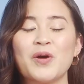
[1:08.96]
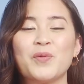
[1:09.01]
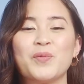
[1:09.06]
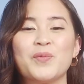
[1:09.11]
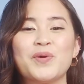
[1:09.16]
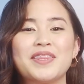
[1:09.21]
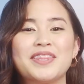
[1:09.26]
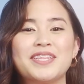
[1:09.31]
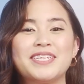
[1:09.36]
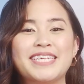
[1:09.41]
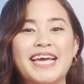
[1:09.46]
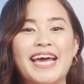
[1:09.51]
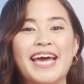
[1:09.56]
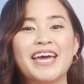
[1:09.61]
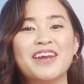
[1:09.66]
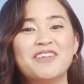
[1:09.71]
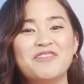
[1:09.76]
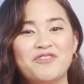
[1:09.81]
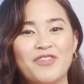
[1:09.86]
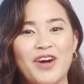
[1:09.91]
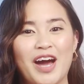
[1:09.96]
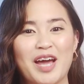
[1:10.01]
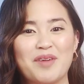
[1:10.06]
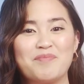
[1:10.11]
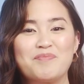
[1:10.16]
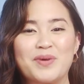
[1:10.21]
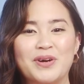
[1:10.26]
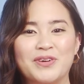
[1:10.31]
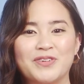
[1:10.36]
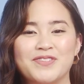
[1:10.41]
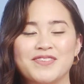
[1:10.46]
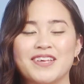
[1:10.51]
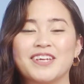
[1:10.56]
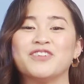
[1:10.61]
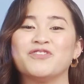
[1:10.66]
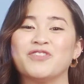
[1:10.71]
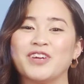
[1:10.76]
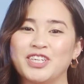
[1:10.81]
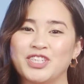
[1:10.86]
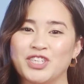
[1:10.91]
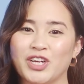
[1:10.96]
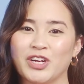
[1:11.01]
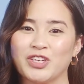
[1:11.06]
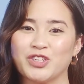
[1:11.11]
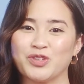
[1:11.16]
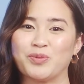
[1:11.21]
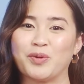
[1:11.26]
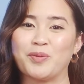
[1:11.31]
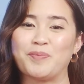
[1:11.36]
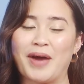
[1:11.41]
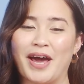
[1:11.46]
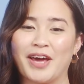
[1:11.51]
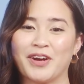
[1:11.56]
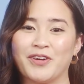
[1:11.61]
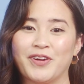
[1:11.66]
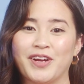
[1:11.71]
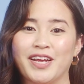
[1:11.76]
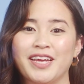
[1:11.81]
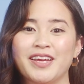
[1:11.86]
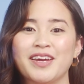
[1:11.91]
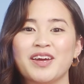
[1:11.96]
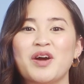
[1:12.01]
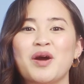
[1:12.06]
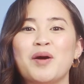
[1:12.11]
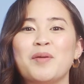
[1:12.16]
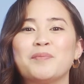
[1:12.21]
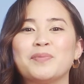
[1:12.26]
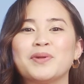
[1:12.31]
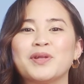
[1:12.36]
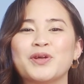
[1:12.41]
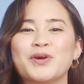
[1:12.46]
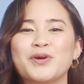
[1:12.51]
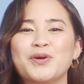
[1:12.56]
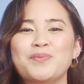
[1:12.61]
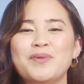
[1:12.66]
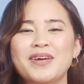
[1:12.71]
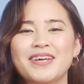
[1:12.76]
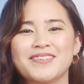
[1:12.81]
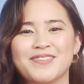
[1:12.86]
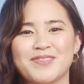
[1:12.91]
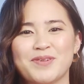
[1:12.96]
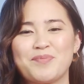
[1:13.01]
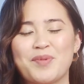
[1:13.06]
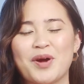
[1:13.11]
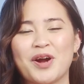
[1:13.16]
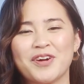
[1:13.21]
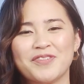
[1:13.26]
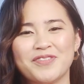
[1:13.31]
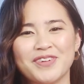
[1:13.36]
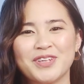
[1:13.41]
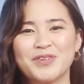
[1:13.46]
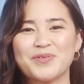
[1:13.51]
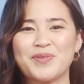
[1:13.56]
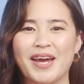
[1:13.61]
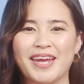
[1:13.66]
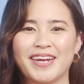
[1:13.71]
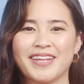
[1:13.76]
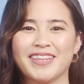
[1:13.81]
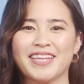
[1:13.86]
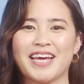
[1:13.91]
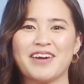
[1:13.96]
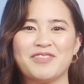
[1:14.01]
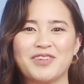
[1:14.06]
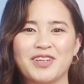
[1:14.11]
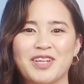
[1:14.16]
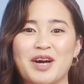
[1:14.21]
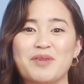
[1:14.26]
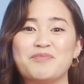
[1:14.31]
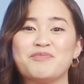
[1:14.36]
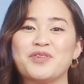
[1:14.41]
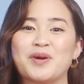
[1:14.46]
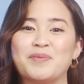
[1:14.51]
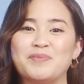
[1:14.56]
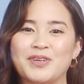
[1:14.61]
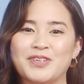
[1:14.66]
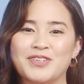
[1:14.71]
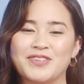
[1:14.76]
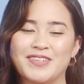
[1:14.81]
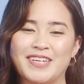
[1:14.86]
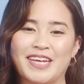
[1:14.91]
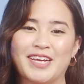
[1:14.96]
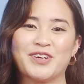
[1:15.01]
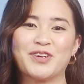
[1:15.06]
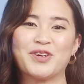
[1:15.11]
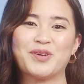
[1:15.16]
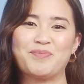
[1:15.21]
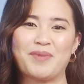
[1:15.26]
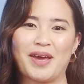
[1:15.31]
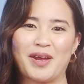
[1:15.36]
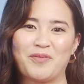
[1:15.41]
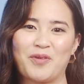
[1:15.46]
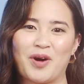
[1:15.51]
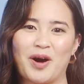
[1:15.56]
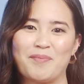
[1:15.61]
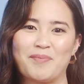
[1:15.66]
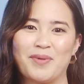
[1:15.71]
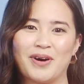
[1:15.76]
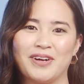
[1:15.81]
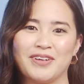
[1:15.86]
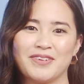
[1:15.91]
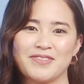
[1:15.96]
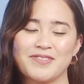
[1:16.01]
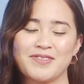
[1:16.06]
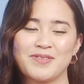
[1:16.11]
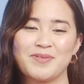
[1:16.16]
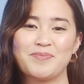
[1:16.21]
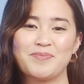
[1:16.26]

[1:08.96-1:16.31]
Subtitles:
With 10 vibe modes and rechargeable battery, Bloom is the perfect way to level up from your standard Benoit balls.